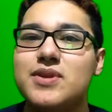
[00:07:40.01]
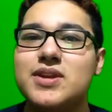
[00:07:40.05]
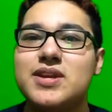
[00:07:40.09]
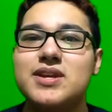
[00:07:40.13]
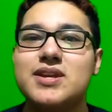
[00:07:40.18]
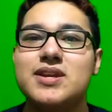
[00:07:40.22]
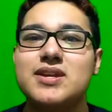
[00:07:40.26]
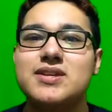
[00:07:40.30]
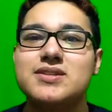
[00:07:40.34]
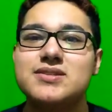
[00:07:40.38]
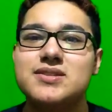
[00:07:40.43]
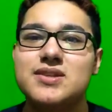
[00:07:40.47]
He
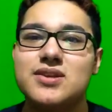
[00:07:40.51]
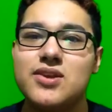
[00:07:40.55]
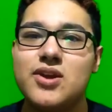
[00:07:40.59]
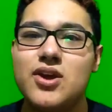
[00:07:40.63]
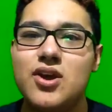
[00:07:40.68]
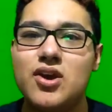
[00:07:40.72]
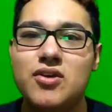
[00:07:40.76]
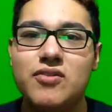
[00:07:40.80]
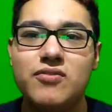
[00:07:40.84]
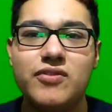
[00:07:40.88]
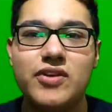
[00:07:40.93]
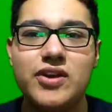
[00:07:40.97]
gets to
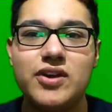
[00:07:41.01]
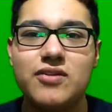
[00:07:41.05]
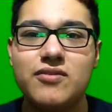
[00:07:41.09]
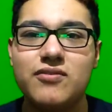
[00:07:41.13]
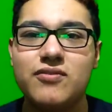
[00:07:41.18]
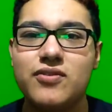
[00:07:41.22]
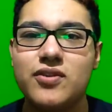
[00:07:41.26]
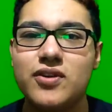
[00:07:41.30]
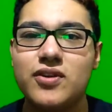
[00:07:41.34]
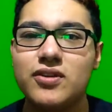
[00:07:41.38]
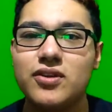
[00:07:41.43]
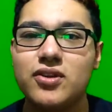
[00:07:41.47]
know Venom
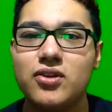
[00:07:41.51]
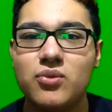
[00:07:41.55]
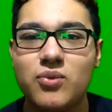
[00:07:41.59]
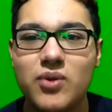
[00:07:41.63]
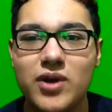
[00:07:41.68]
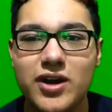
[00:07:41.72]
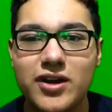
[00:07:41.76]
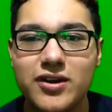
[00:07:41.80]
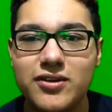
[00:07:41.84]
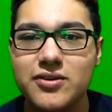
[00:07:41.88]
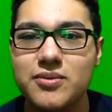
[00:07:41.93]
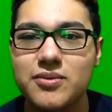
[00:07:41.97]
for a little
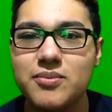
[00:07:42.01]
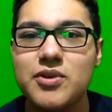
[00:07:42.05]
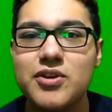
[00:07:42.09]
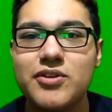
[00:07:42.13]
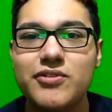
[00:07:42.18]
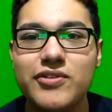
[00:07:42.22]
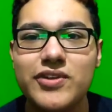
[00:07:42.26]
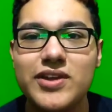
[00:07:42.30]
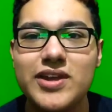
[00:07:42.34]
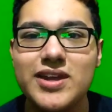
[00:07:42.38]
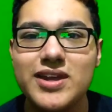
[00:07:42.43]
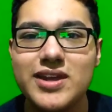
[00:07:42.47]
while in the
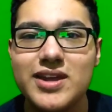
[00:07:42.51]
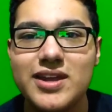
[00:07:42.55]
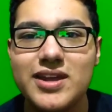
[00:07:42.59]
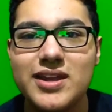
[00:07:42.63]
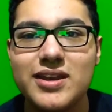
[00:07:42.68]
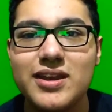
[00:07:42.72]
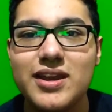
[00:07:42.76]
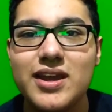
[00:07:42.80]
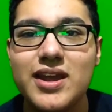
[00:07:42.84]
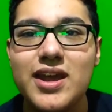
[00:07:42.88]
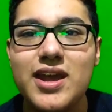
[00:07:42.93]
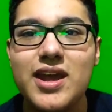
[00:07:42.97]
movie,
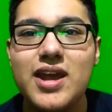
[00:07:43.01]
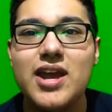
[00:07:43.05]
and